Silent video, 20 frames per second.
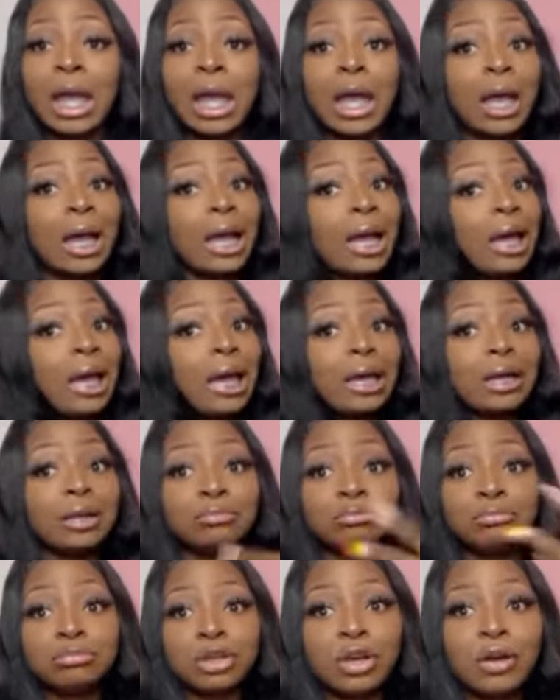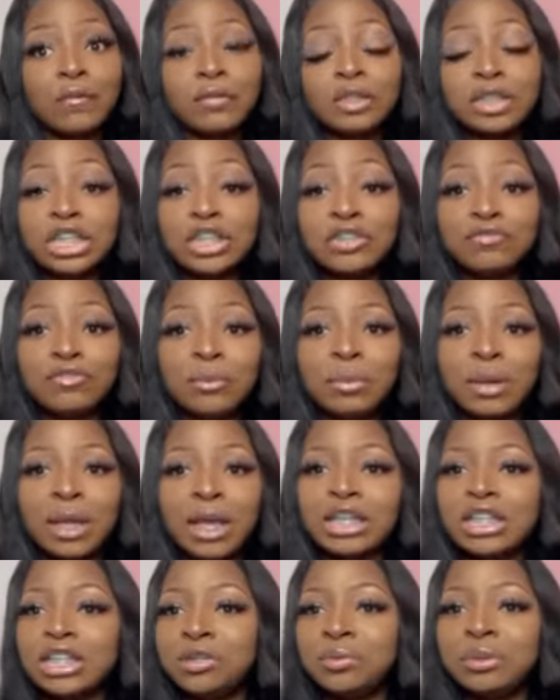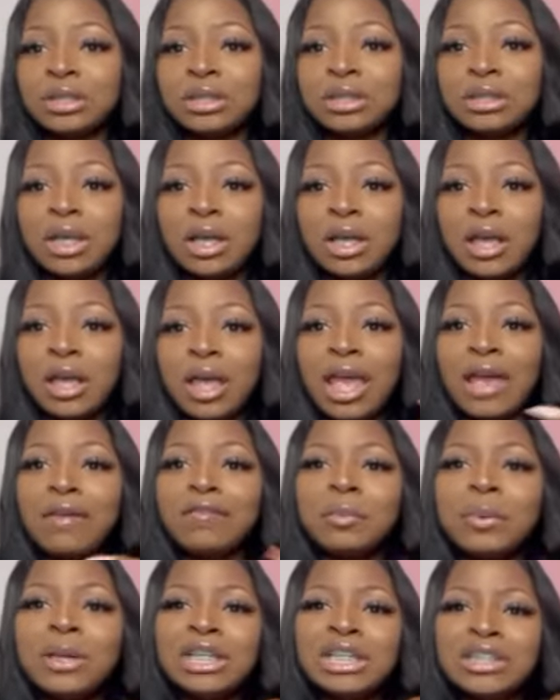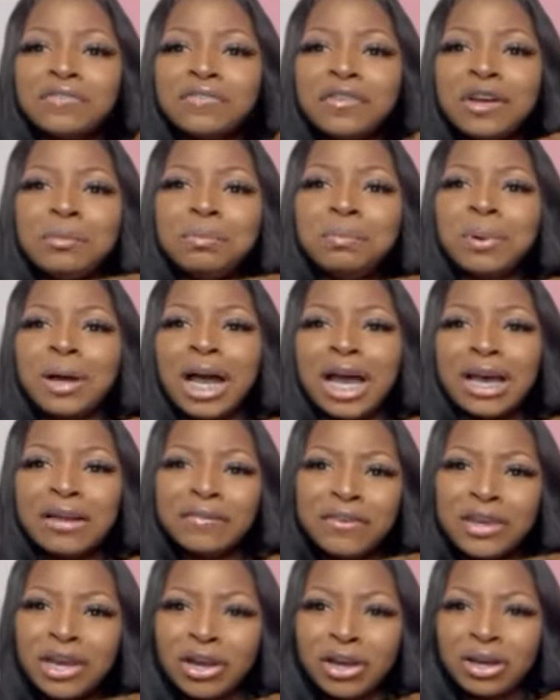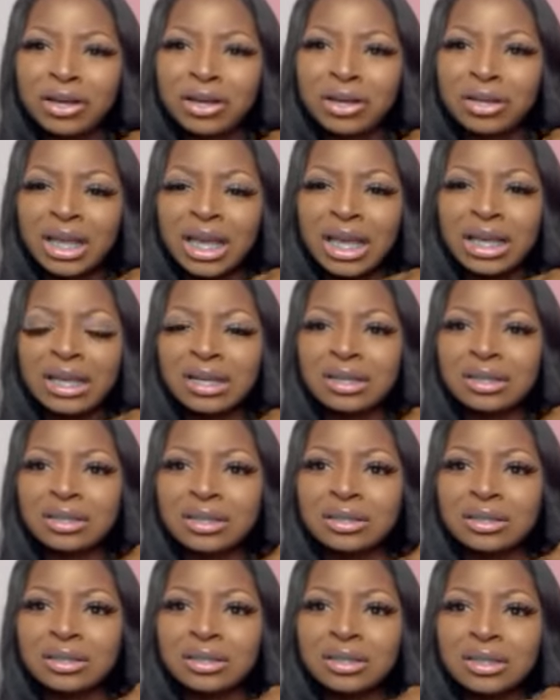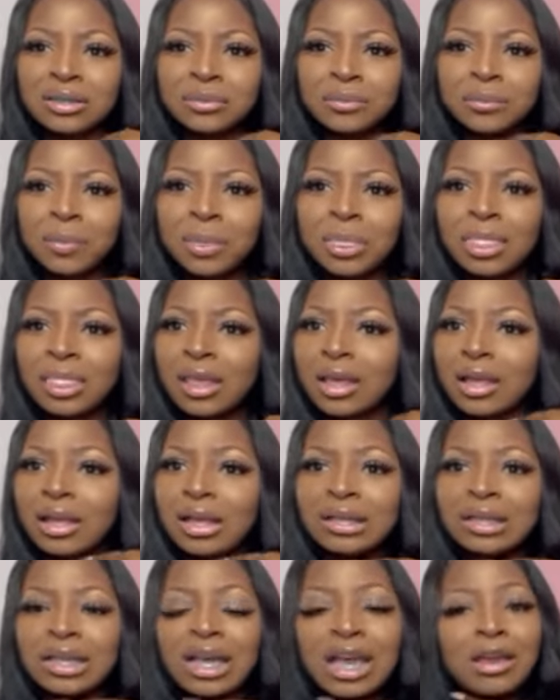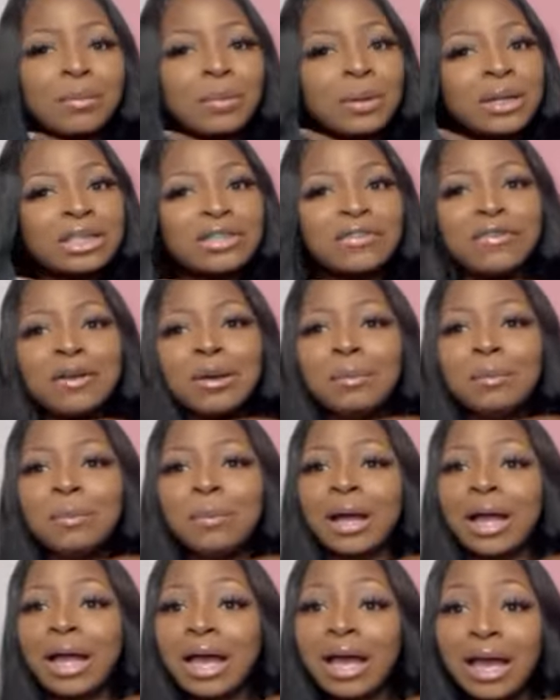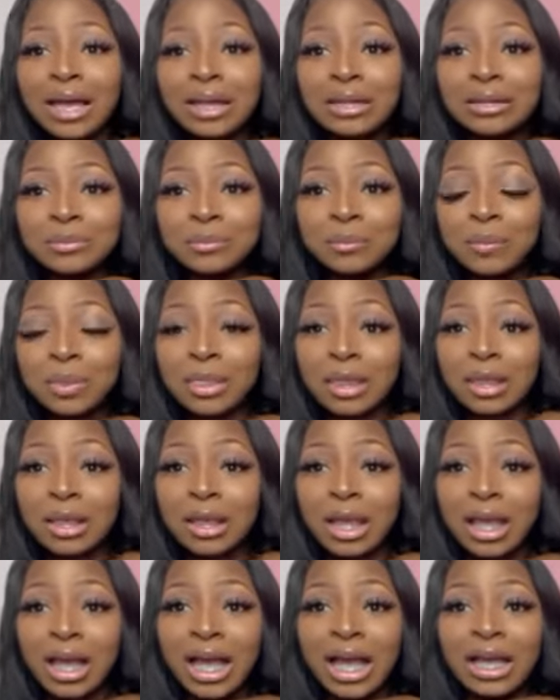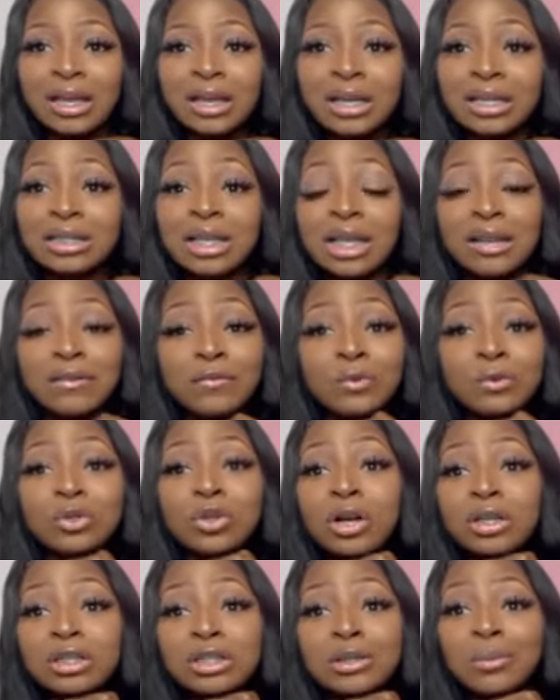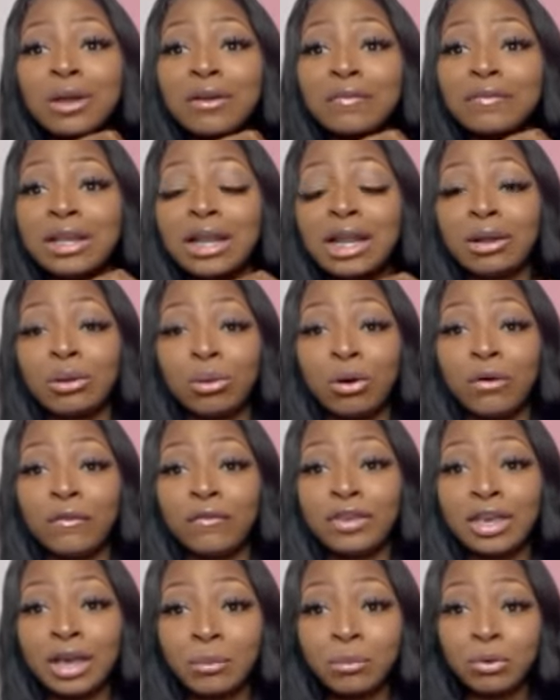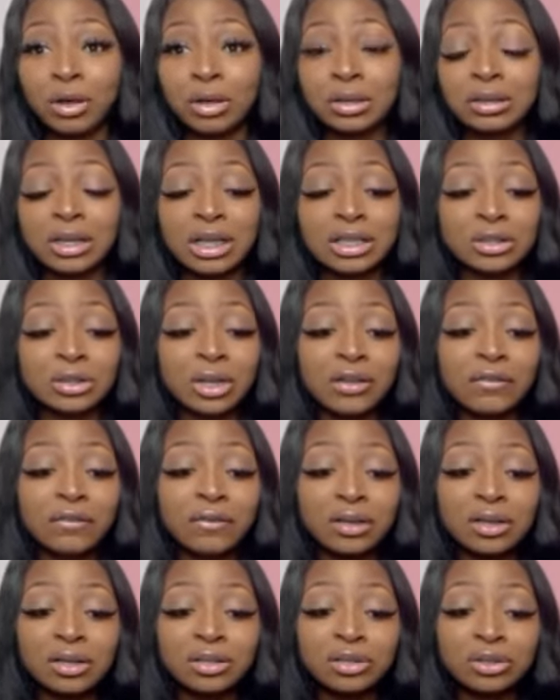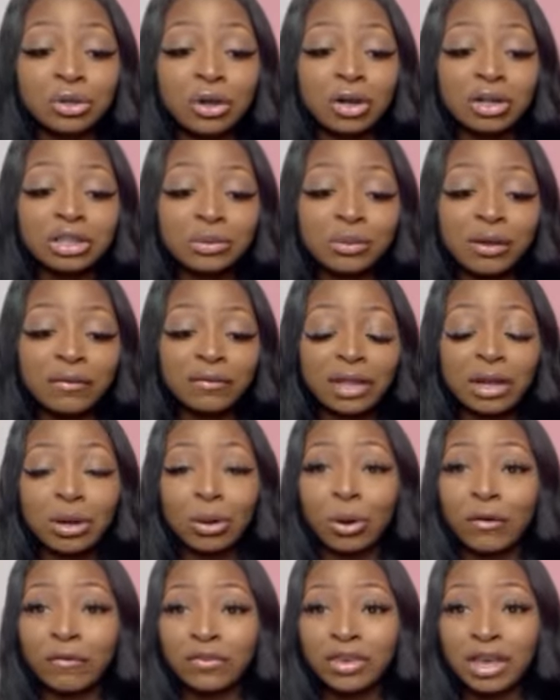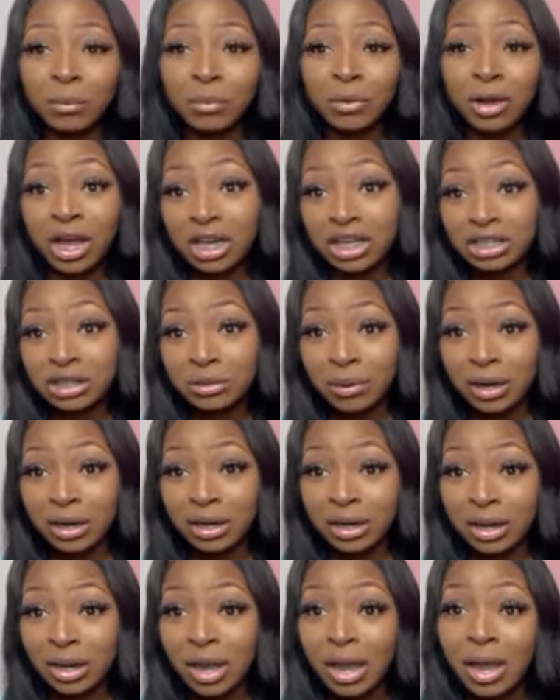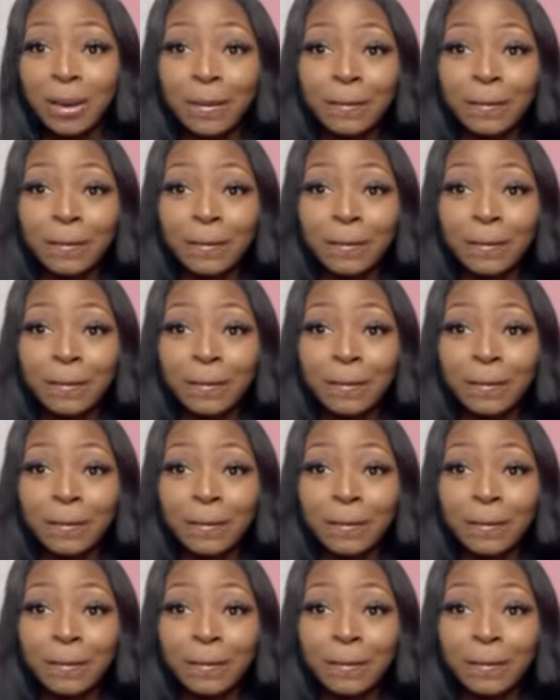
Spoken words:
And the conversation from there just was, everybody just felt bad for Erica. Like, everybody just felt bad. I understand if you talk to your wife like that off camera. It's not even good to talk to your wife like that off camera and she's pregnant.